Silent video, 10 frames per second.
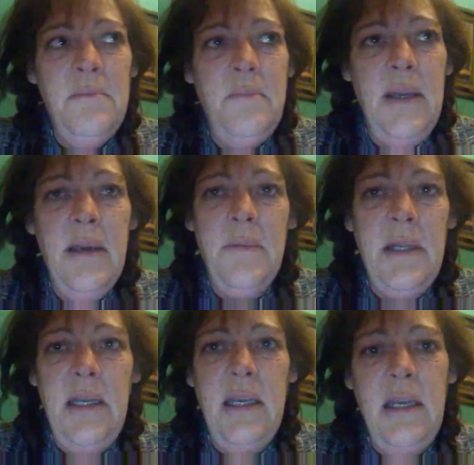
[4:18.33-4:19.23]
be able to
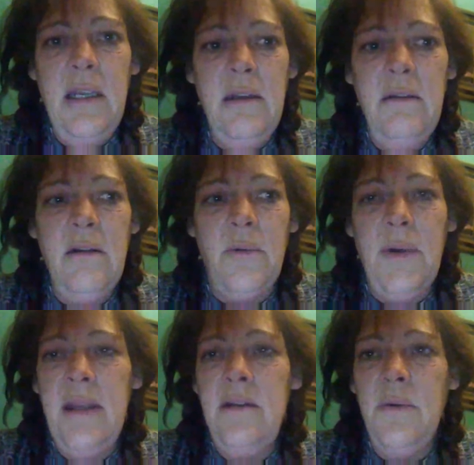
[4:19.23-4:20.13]
get
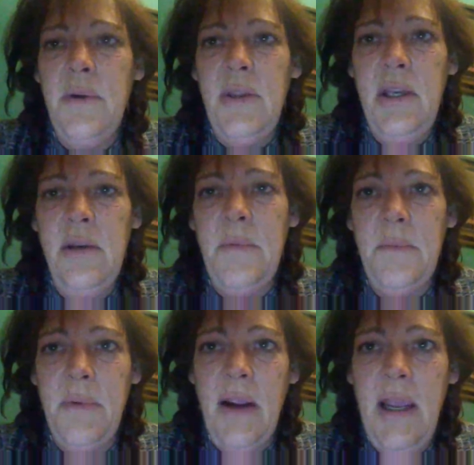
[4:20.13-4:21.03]
around it with a human
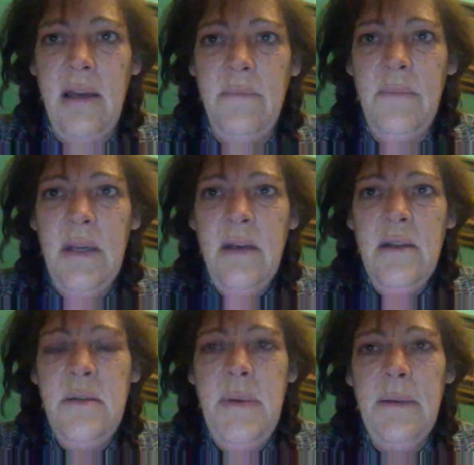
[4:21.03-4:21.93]
brain,
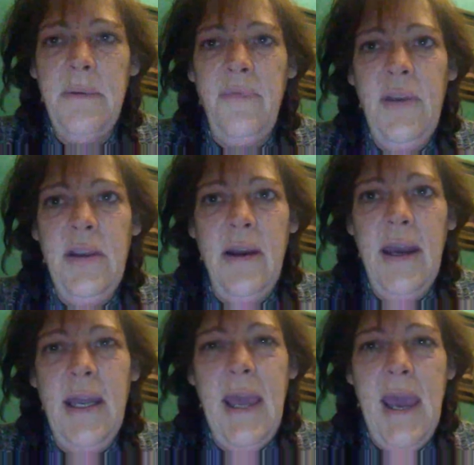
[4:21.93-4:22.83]
to be able to figure out
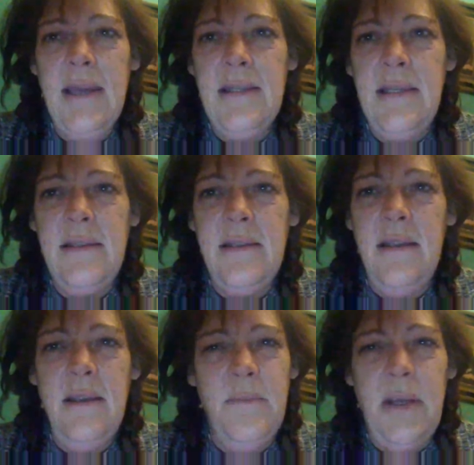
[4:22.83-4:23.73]
how to access it
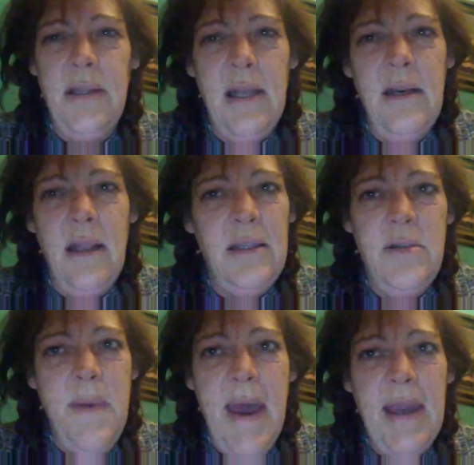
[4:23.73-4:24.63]
and then bring that
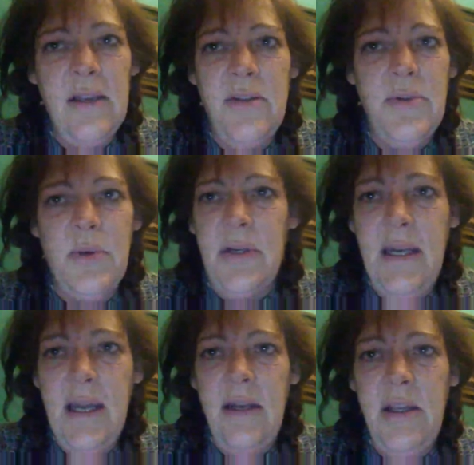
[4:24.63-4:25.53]
knowledge back and sort it
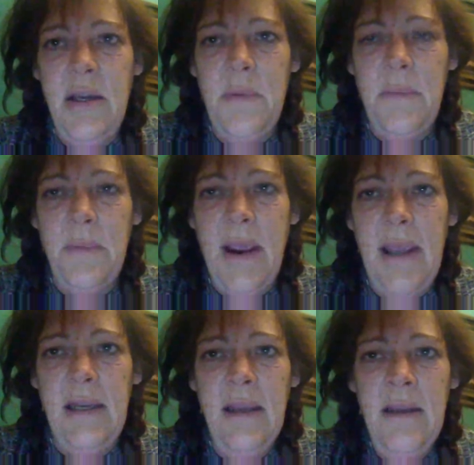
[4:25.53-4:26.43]
out in a human
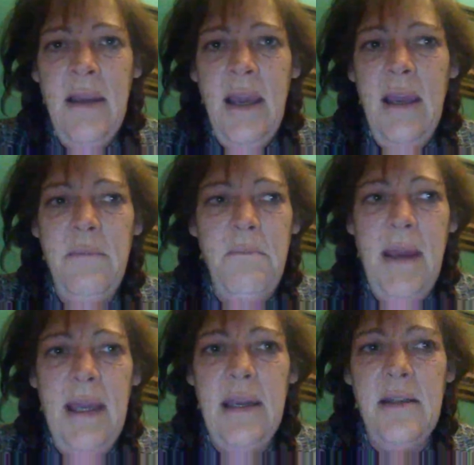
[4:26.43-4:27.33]
brain and
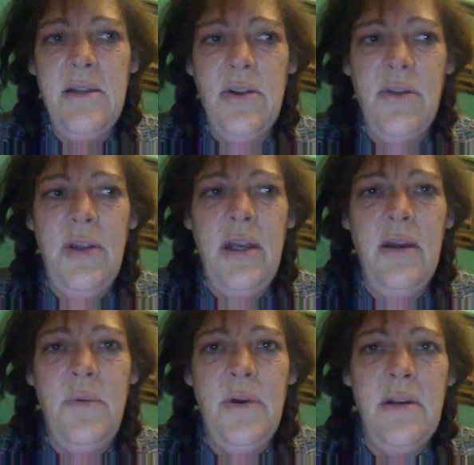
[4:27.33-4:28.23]
make it so that
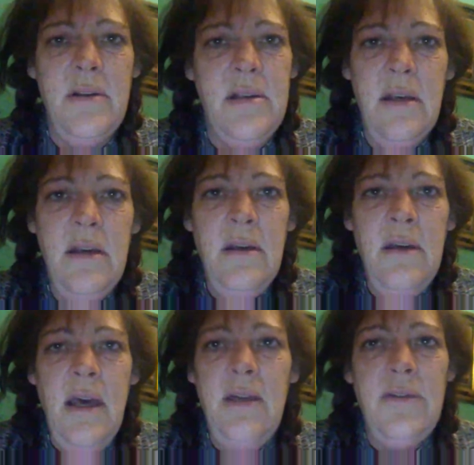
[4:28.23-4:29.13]
it was
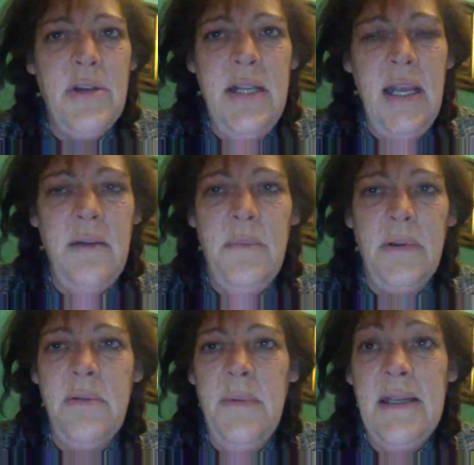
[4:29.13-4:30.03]
understandable
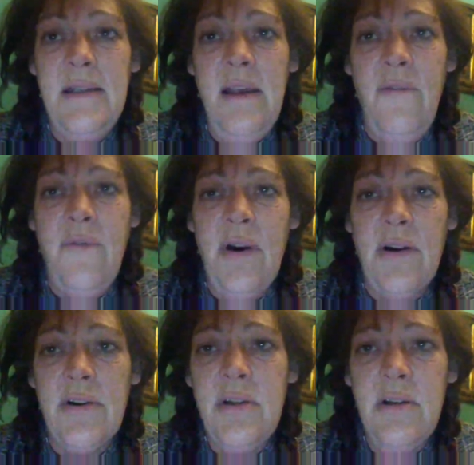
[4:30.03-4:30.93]
to myself
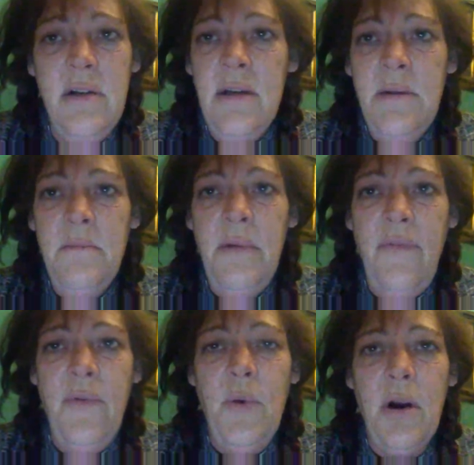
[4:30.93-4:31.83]
first
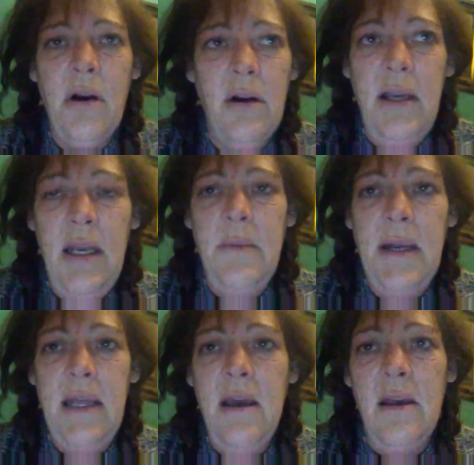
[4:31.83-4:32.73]
before
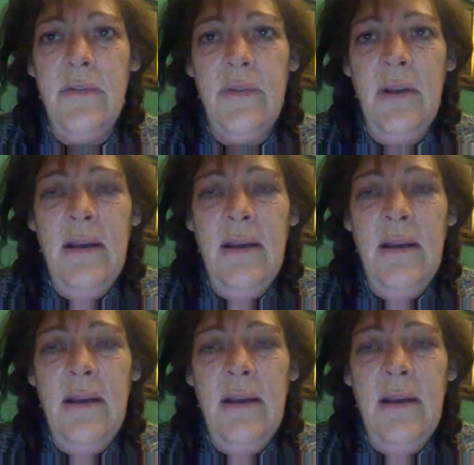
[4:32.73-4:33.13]
anybody else.